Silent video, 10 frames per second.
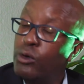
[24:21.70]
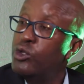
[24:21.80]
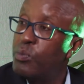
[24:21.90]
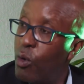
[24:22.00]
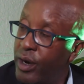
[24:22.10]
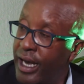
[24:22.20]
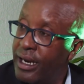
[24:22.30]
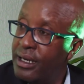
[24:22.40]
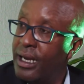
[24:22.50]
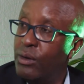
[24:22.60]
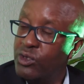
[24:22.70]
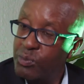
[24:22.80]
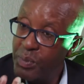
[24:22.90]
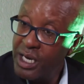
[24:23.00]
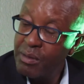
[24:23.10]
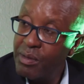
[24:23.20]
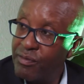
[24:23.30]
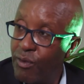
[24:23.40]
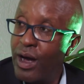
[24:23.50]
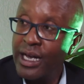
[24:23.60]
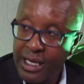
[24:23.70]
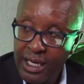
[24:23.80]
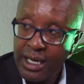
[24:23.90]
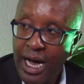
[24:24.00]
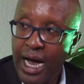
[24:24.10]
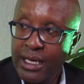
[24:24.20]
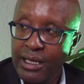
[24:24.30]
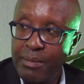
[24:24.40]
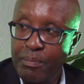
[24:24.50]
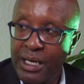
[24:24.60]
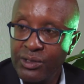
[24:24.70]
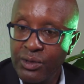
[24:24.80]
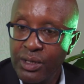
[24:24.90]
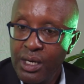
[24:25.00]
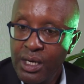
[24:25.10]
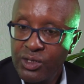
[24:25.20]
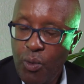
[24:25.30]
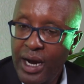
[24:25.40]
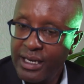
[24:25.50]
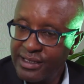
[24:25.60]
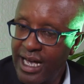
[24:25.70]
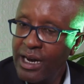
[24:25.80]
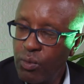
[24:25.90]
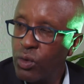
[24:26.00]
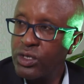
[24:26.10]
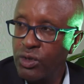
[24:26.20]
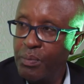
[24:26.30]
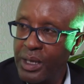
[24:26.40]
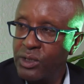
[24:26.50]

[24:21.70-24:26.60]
outspoken. I would speak before I heard the person. So understand what you're